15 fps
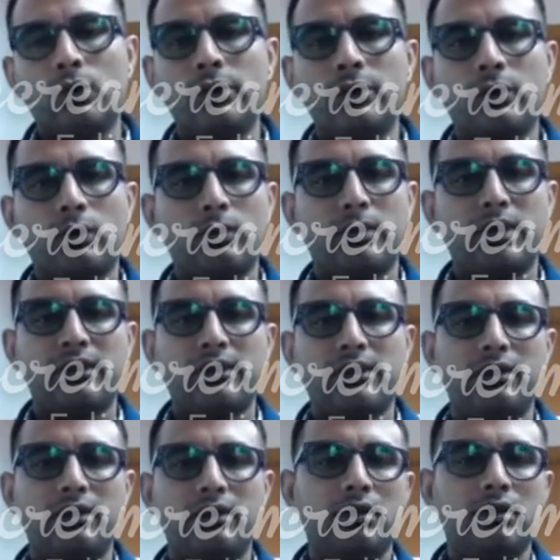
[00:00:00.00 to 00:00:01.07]

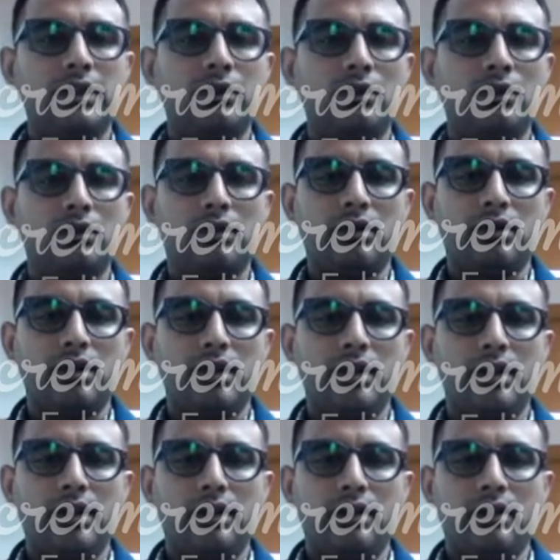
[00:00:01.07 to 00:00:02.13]
documents.
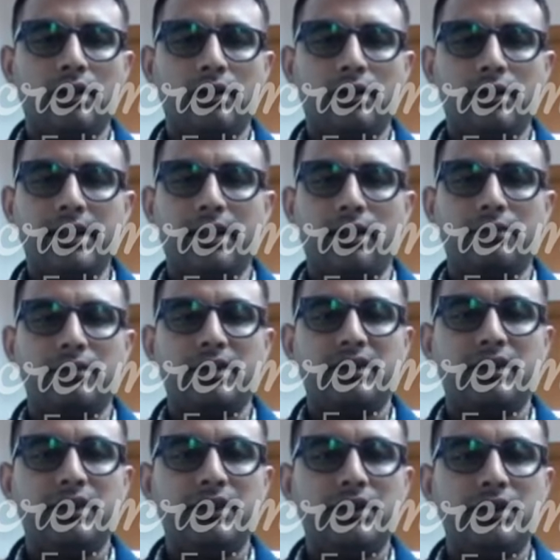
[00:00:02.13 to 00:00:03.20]
Yeah,
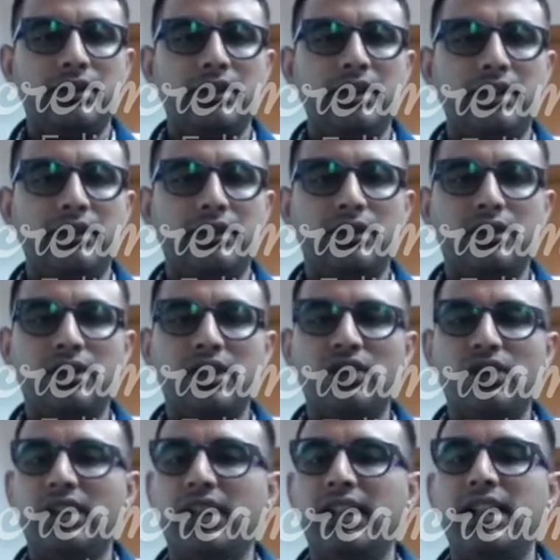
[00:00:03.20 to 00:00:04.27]
this is this
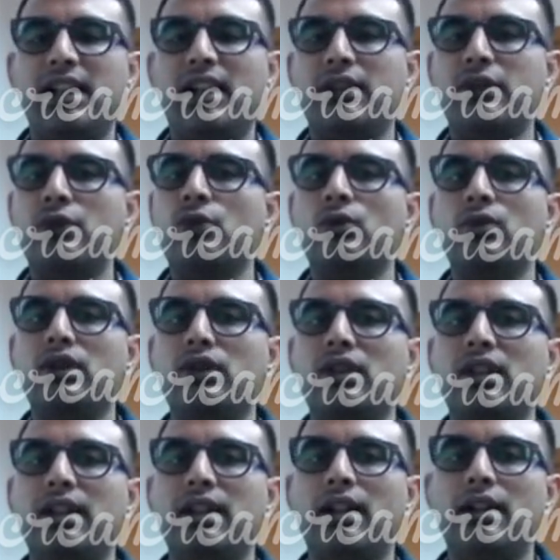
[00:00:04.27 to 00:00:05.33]
teacher area and student
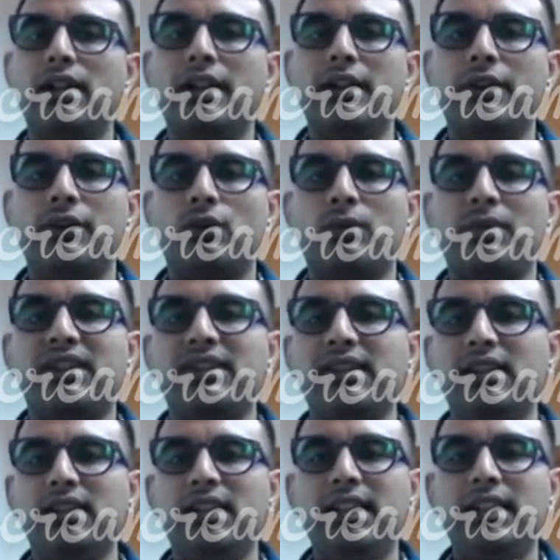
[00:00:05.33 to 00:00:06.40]
area. So
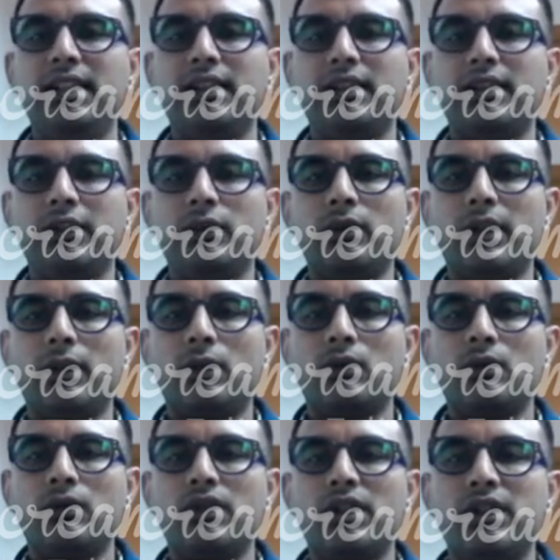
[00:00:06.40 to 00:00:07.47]
basically you can
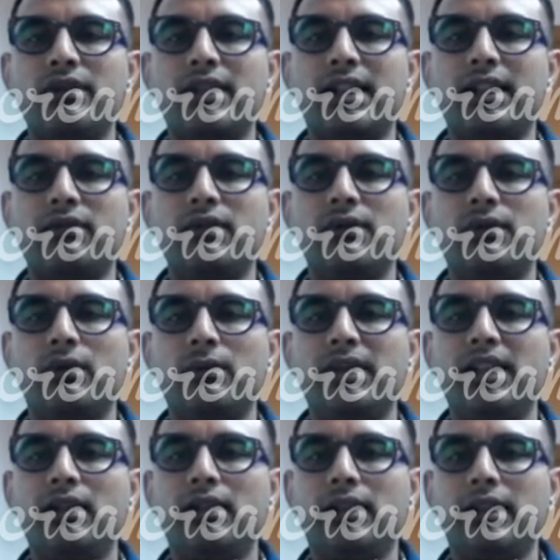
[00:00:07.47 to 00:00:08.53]
also change language from
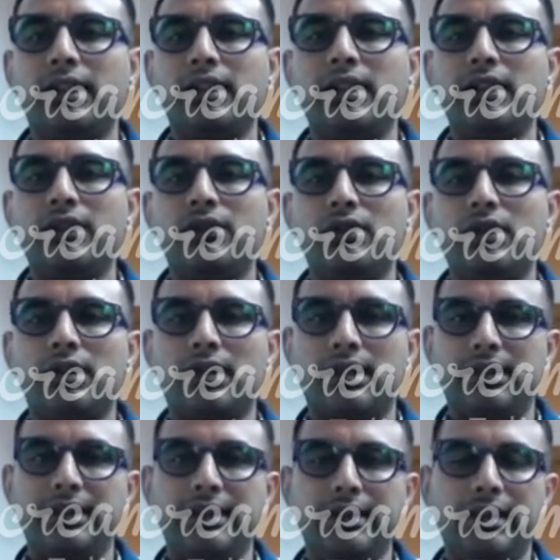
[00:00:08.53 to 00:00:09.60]
here, English,
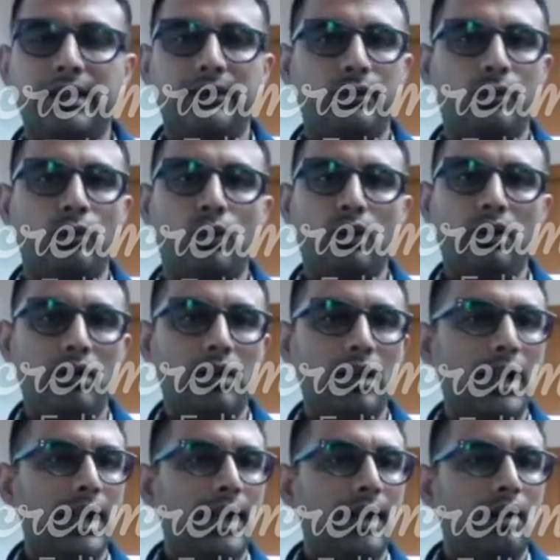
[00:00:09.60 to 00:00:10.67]
Italian if you want,
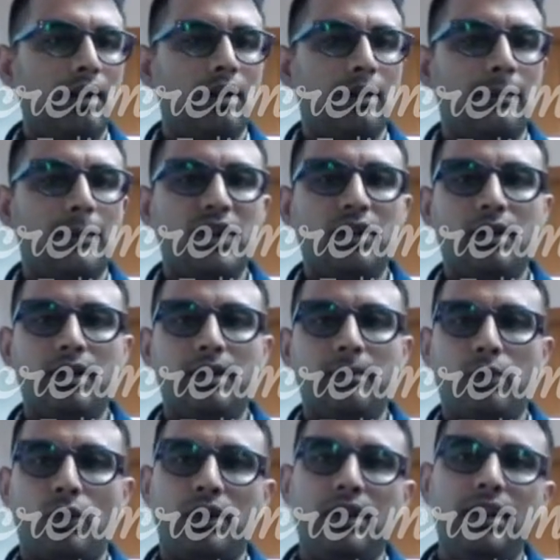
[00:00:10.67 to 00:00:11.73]
but
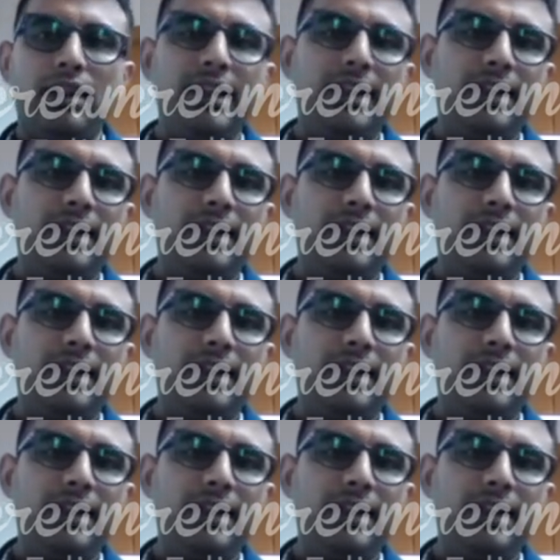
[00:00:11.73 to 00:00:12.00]
importantly